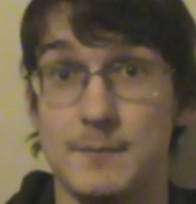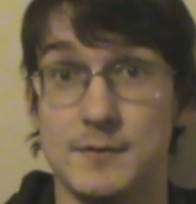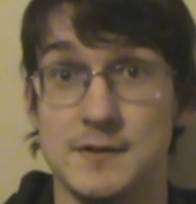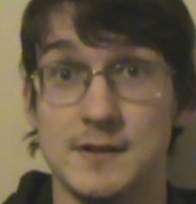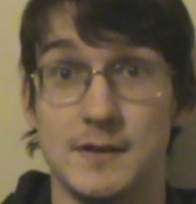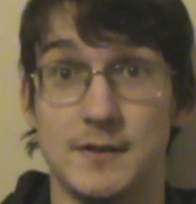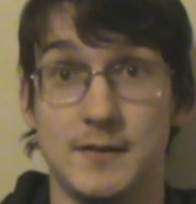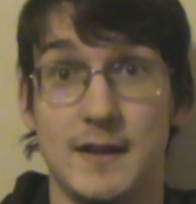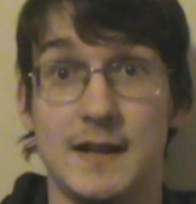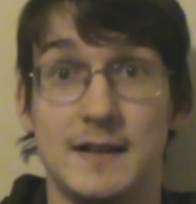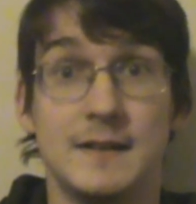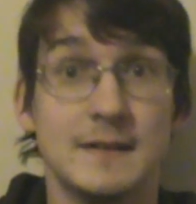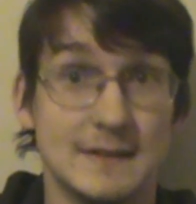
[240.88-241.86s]
episode,
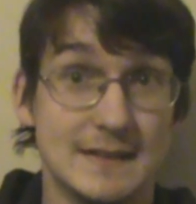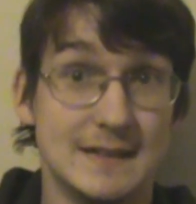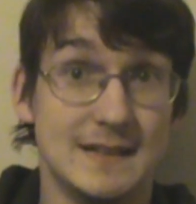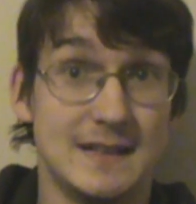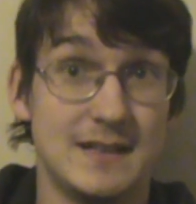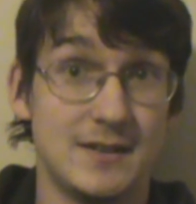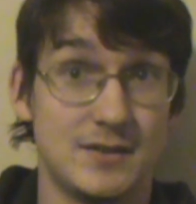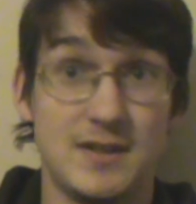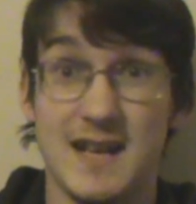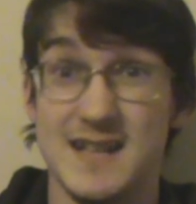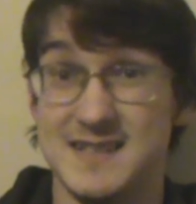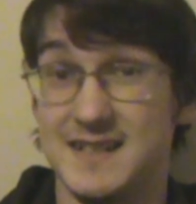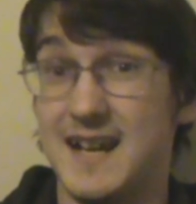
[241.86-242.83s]
and,
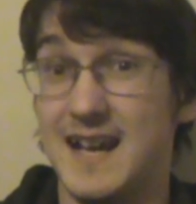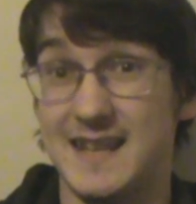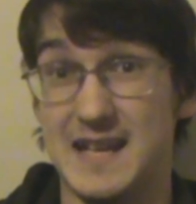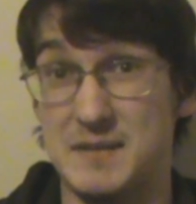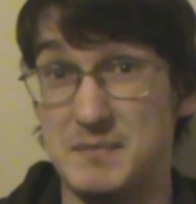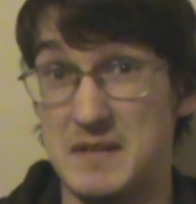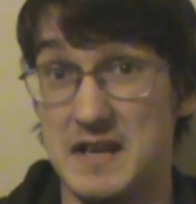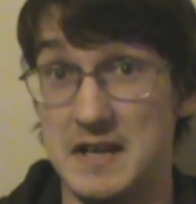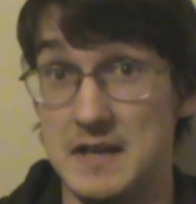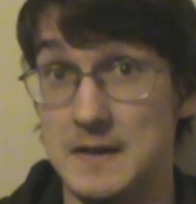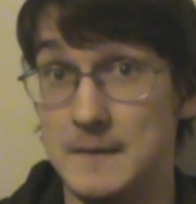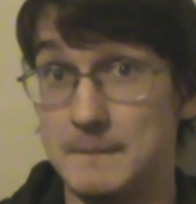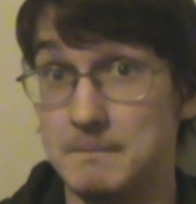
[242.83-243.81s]
she hasn't had that
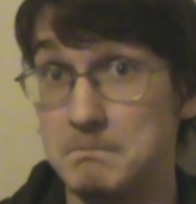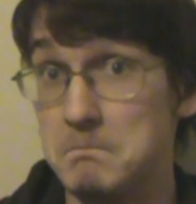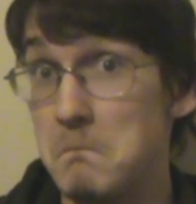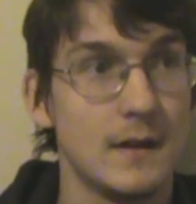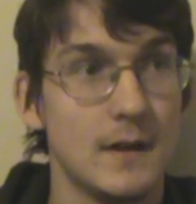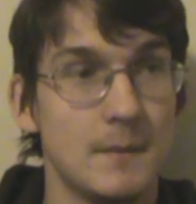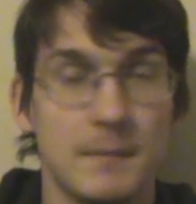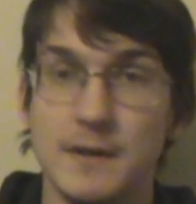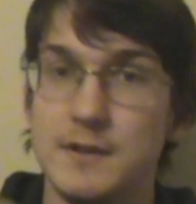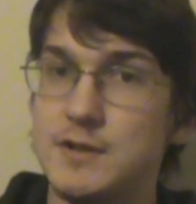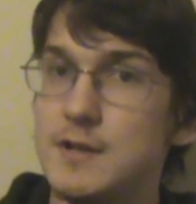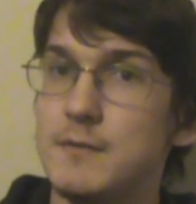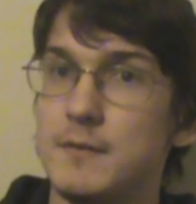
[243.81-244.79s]
many.
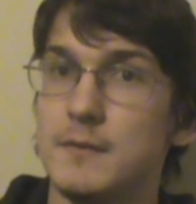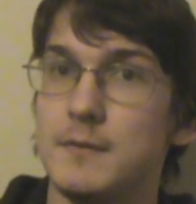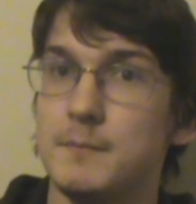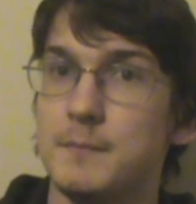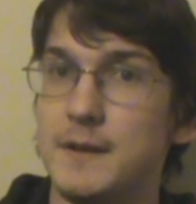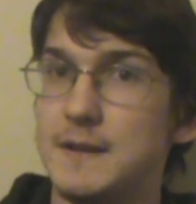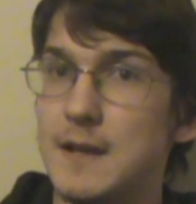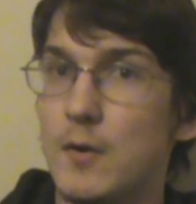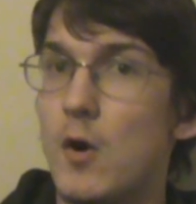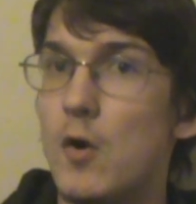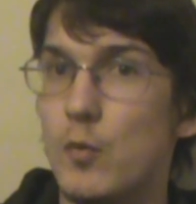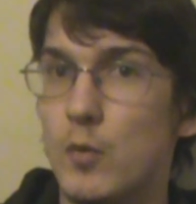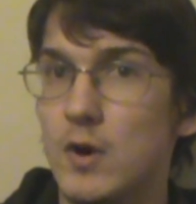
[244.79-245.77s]
But they
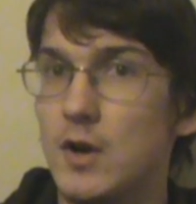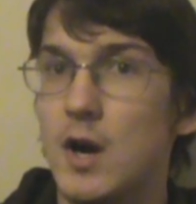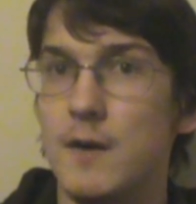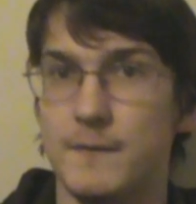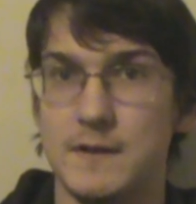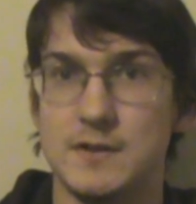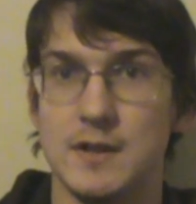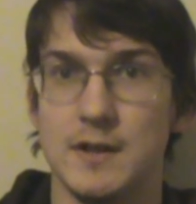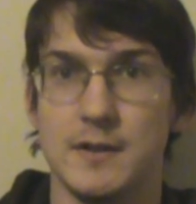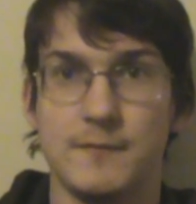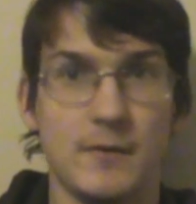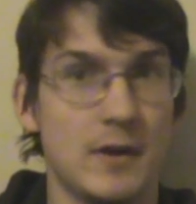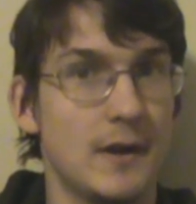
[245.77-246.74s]
all work off each
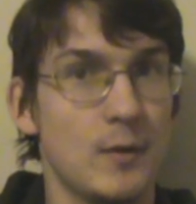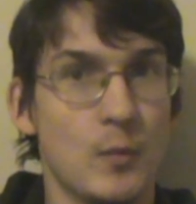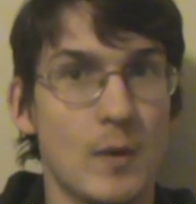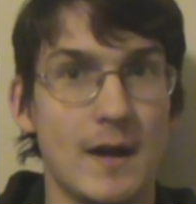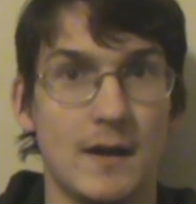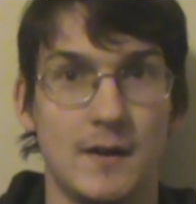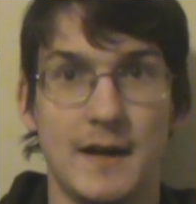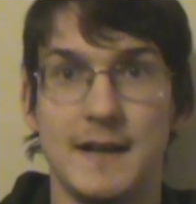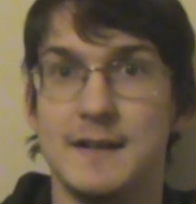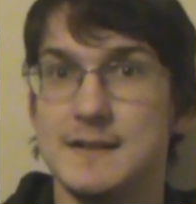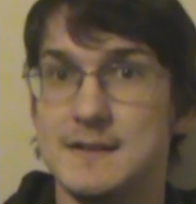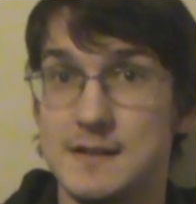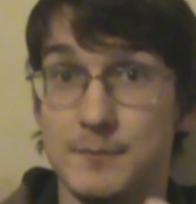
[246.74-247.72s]
other very well,
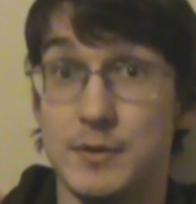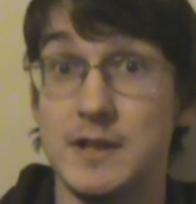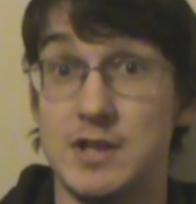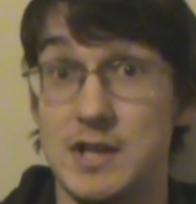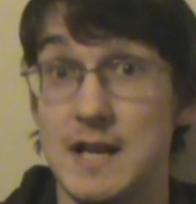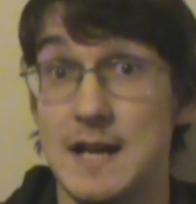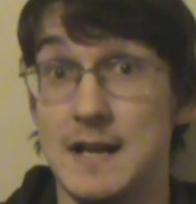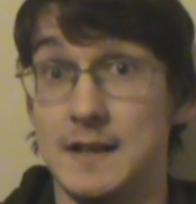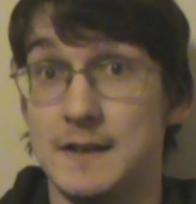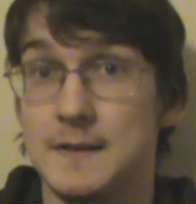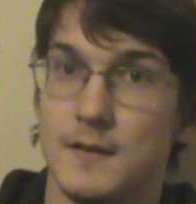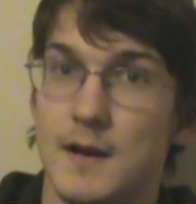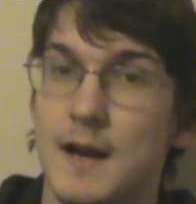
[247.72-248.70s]
and it's
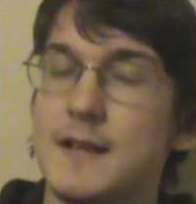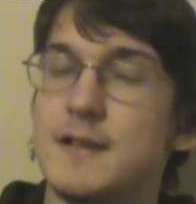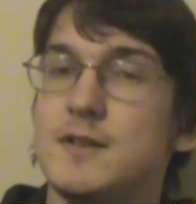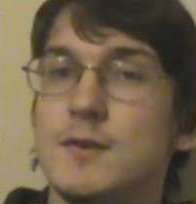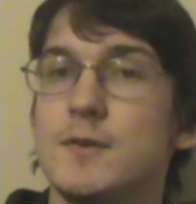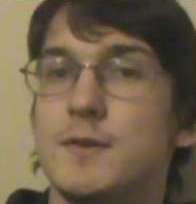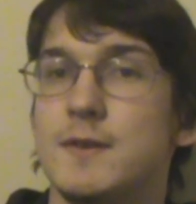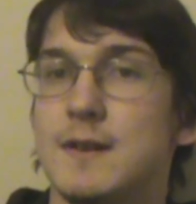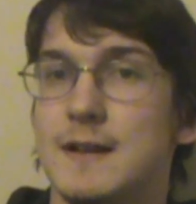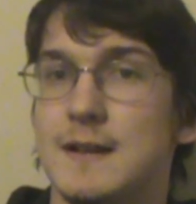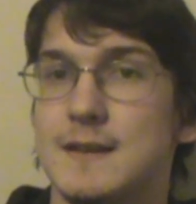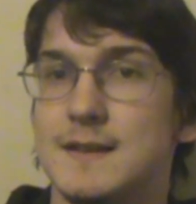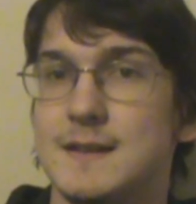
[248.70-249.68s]
appreciated. I do
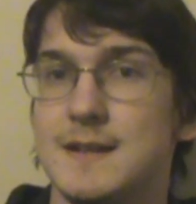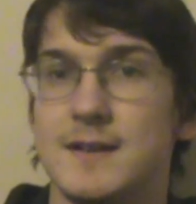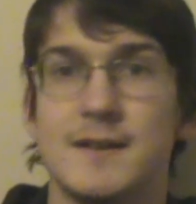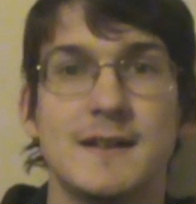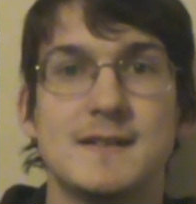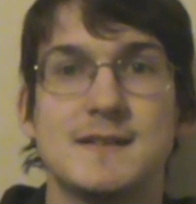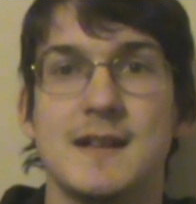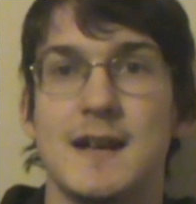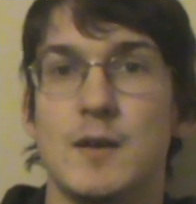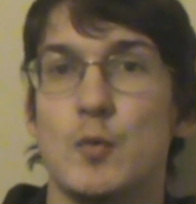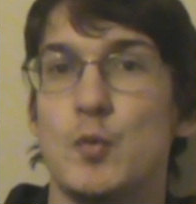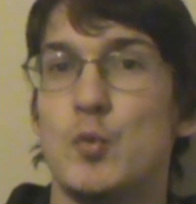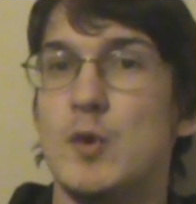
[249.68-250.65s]
think that there is
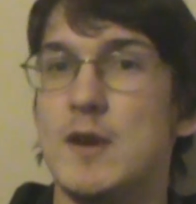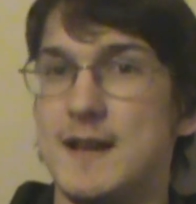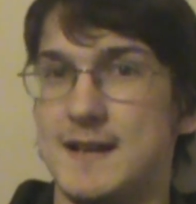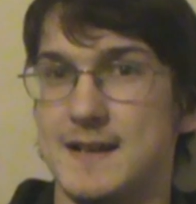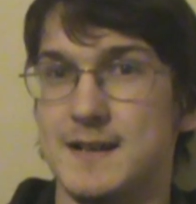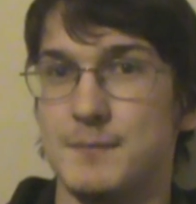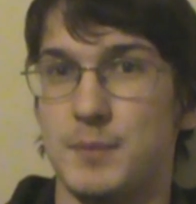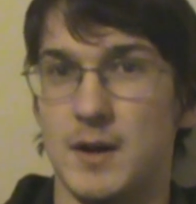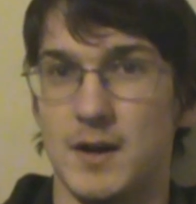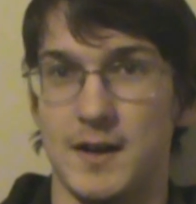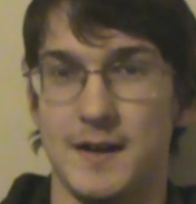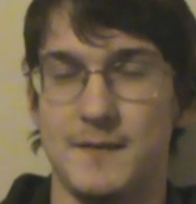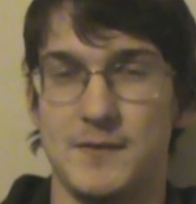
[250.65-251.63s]
a weak
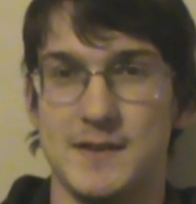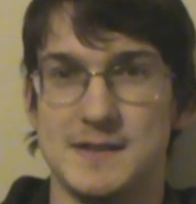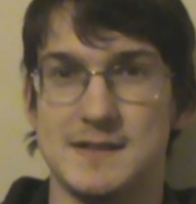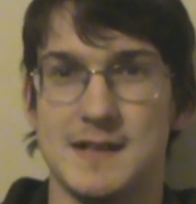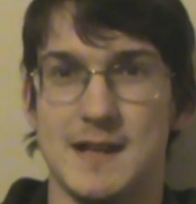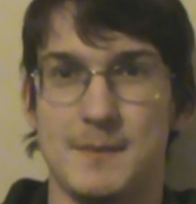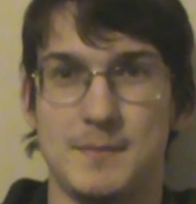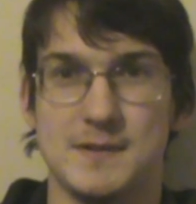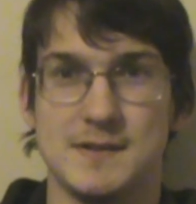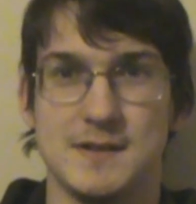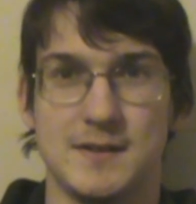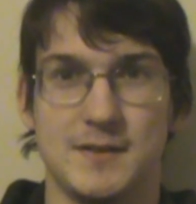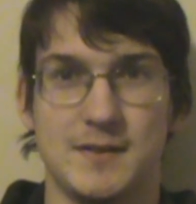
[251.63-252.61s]
part of this
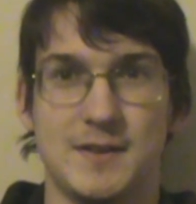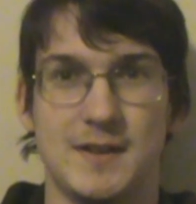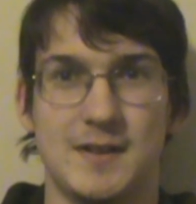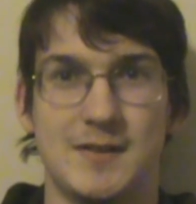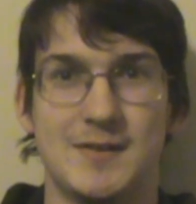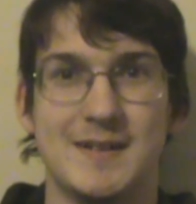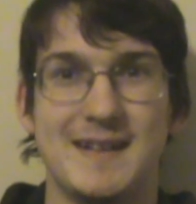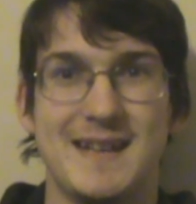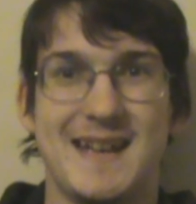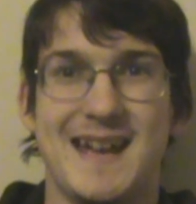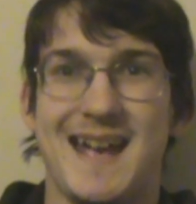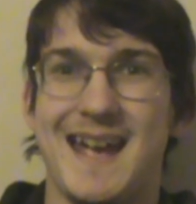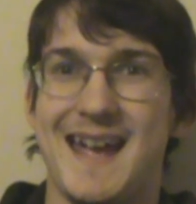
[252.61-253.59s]
episode, though,
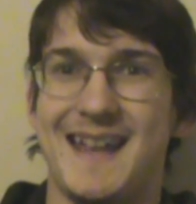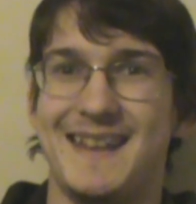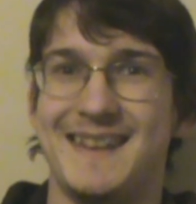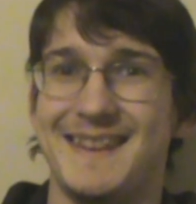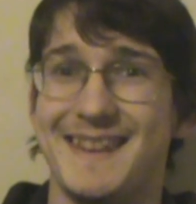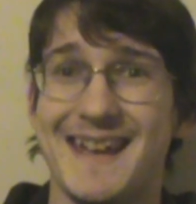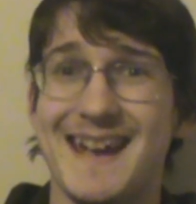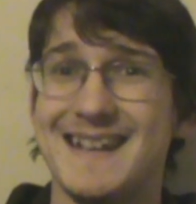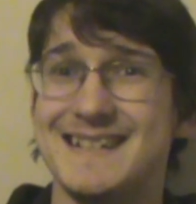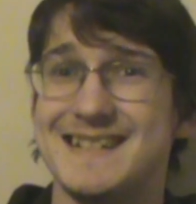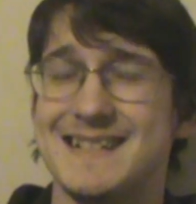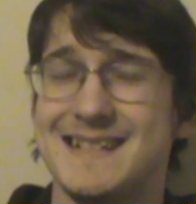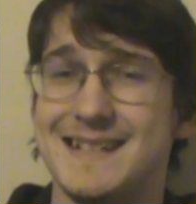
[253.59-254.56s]
and
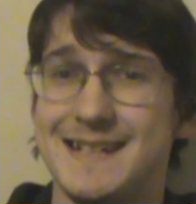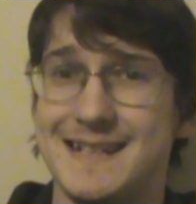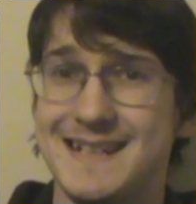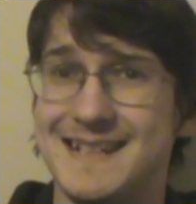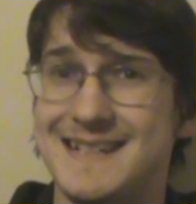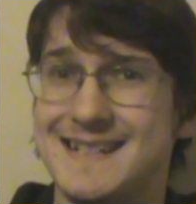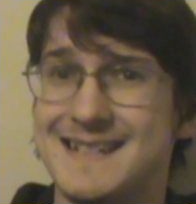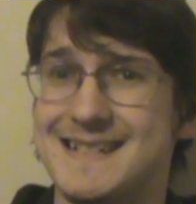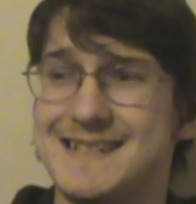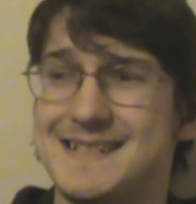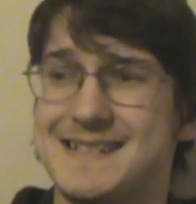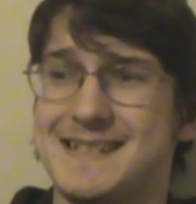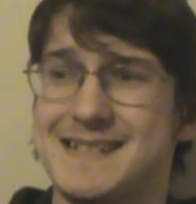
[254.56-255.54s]
that
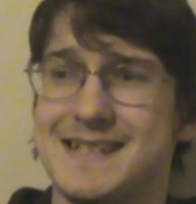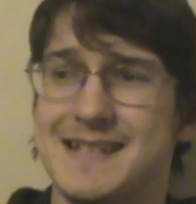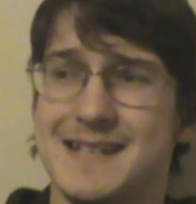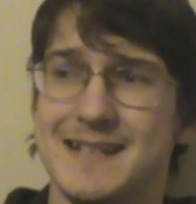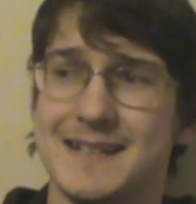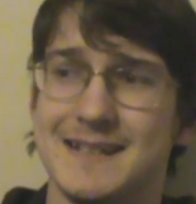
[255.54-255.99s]
is,